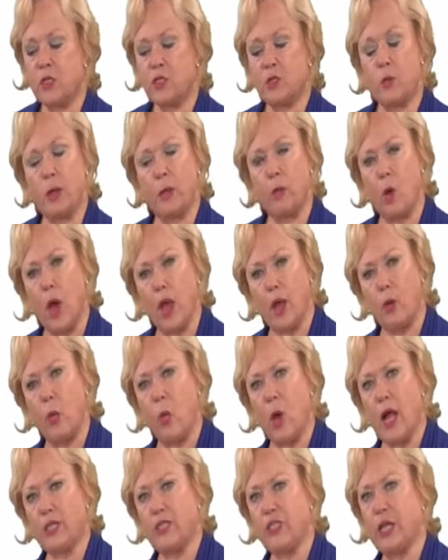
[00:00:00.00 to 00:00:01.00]
So we want to
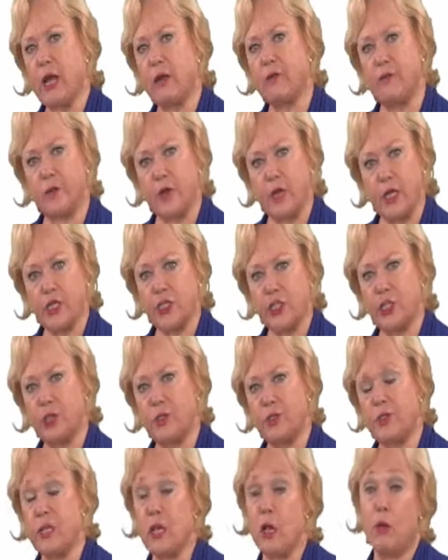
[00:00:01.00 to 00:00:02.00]
watch out for
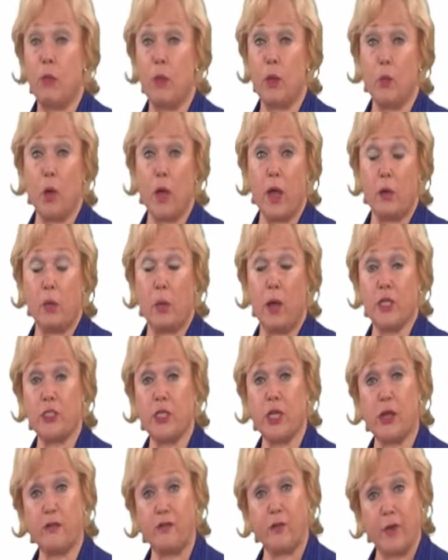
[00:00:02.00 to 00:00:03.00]
issues, we want to
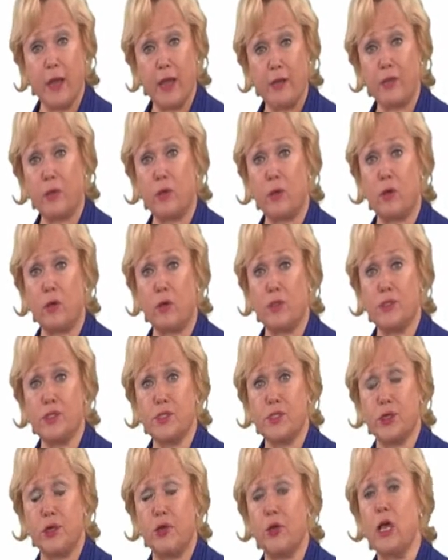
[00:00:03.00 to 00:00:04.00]
watch out for ethical
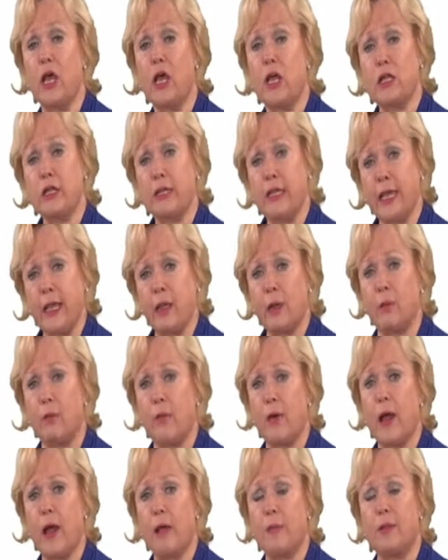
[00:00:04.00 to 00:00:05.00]
concern, legal
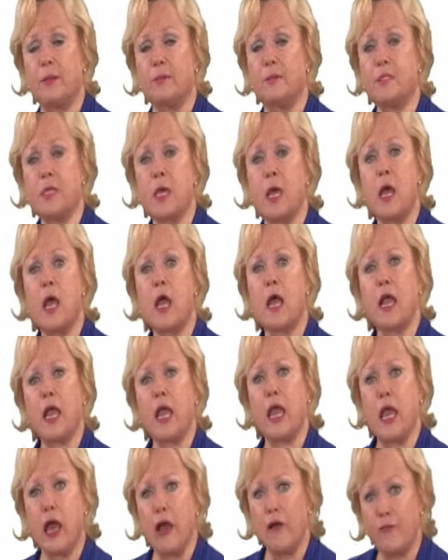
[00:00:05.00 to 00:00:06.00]
problems,
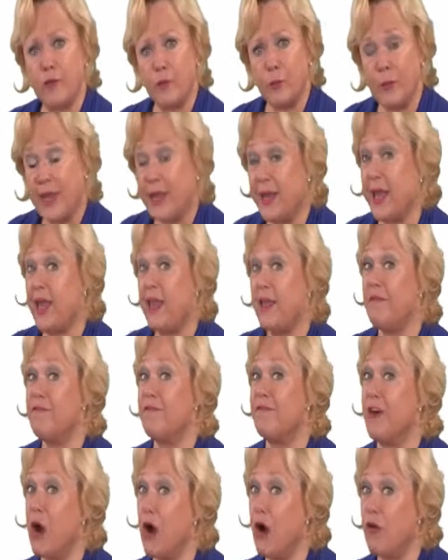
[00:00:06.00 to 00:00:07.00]
government
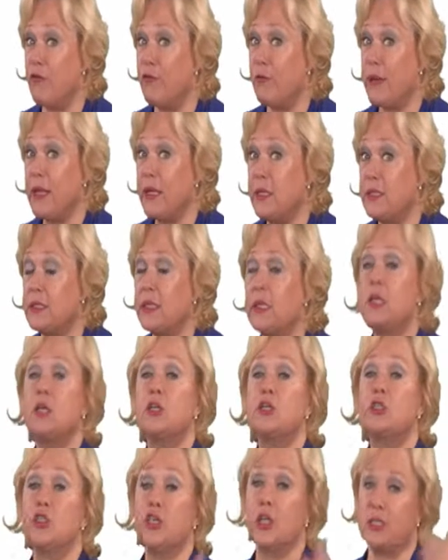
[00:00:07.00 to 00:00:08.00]
involvement,
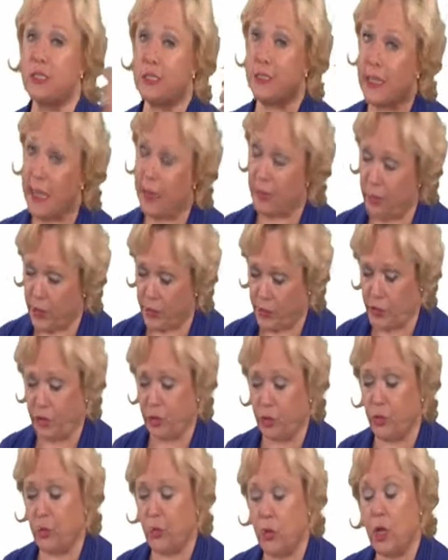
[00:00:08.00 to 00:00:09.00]
just like we
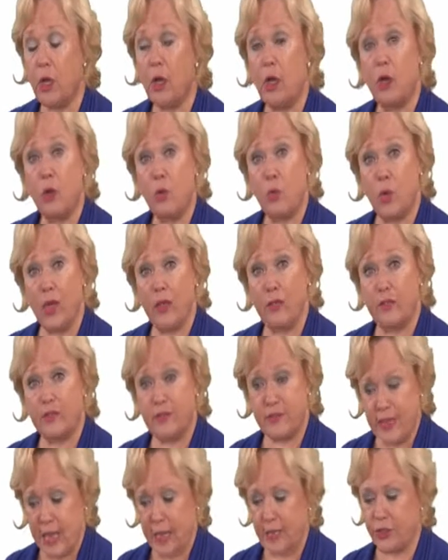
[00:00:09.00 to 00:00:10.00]
do with
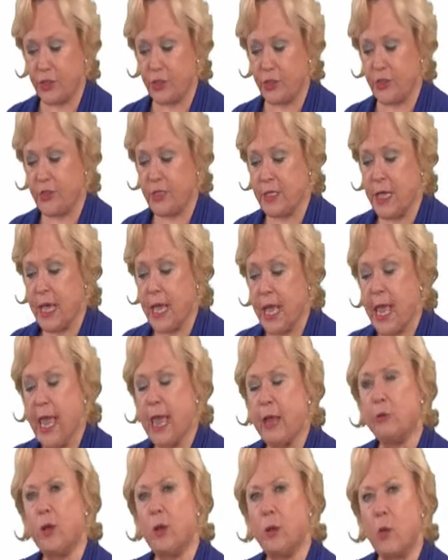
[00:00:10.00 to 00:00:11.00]
sectors,
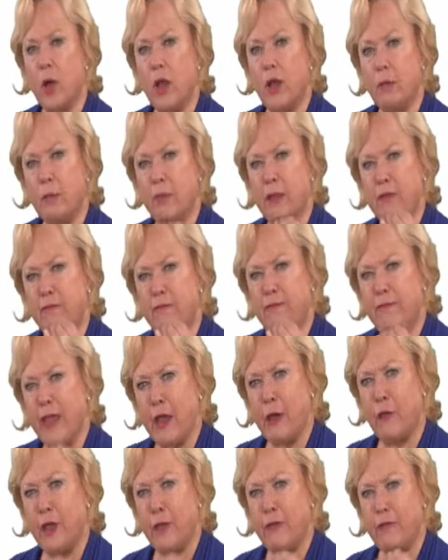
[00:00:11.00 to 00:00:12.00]
and we want to be
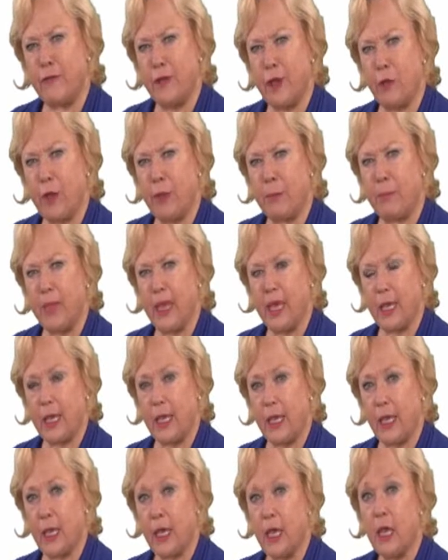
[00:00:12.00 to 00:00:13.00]
very, very
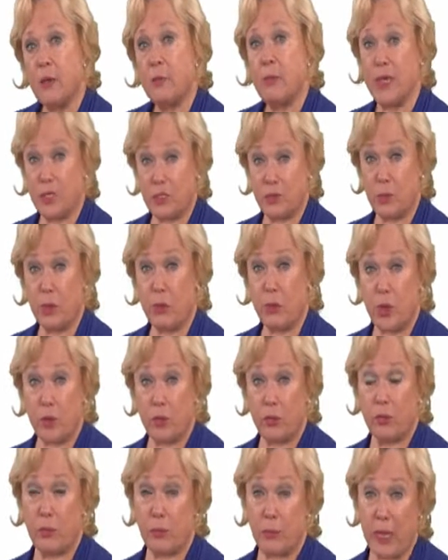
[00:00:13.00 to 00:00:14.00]
picky because we want
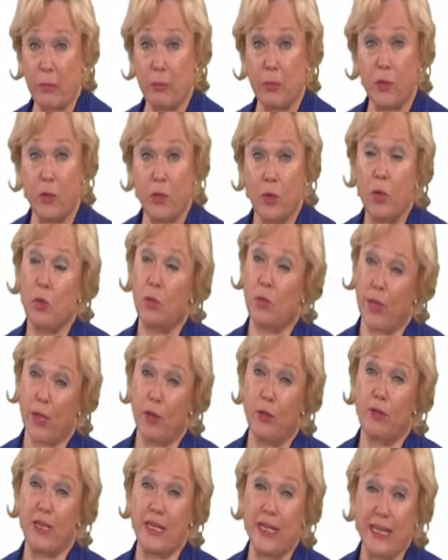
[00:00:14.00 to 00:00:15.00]
to remember we
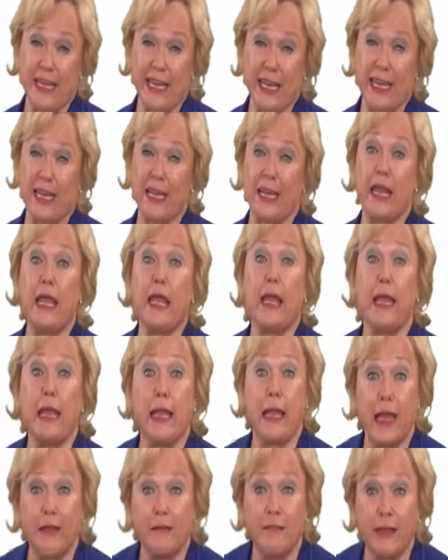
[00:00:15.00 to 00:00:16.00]
only need
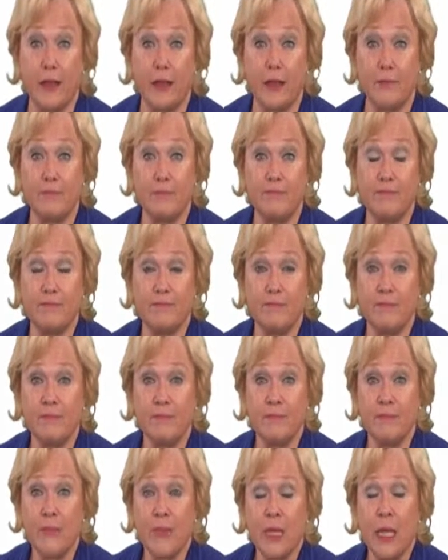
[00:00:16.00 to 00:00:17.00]
11.
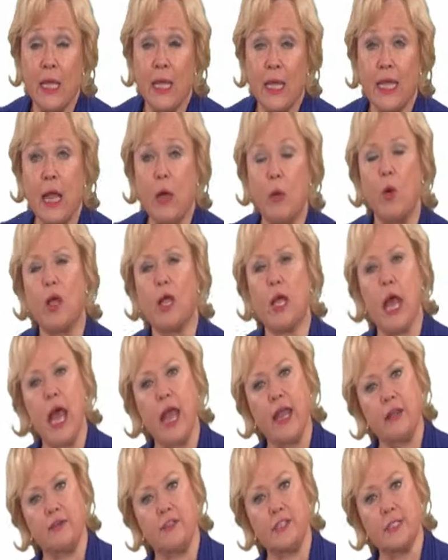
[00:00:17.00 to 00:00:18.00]
Now, what
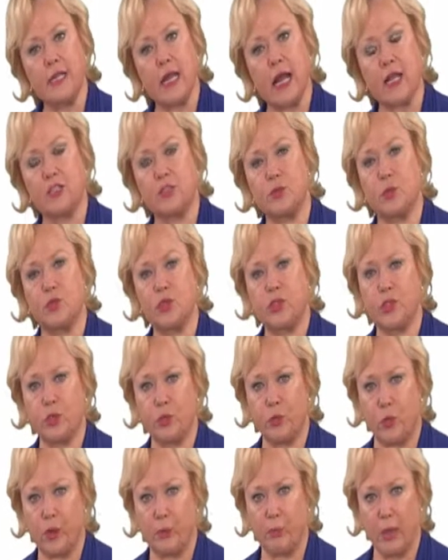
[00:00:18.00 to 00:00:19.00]
kind of stocks
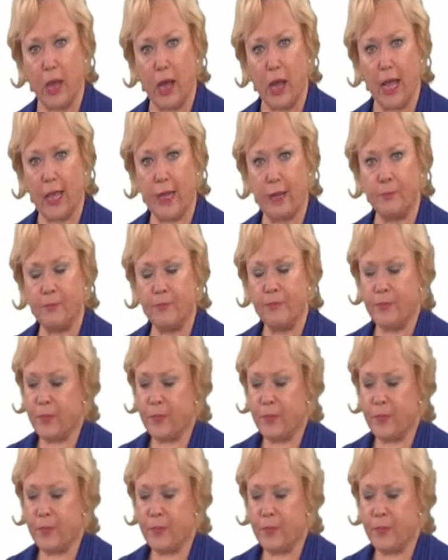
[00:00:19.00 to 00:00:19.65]
should we buy?